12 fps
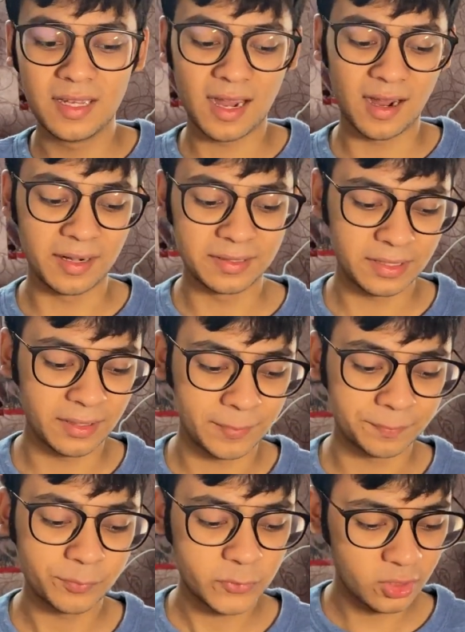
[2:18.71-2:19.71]
And
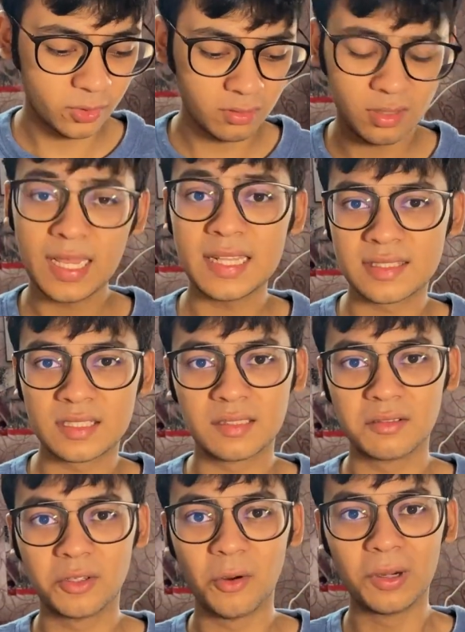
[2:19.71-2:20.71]
so let's
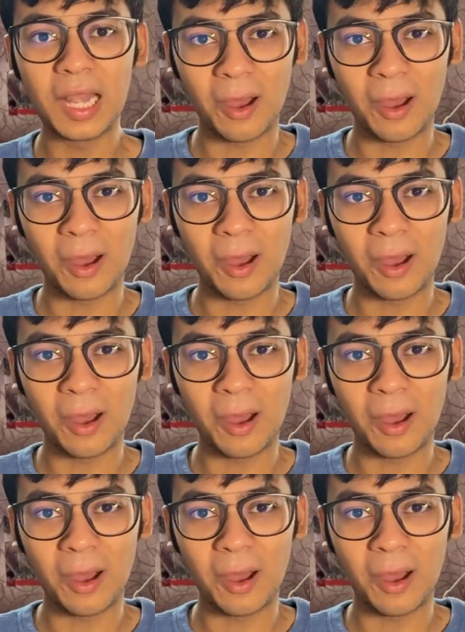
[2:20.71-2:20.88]
go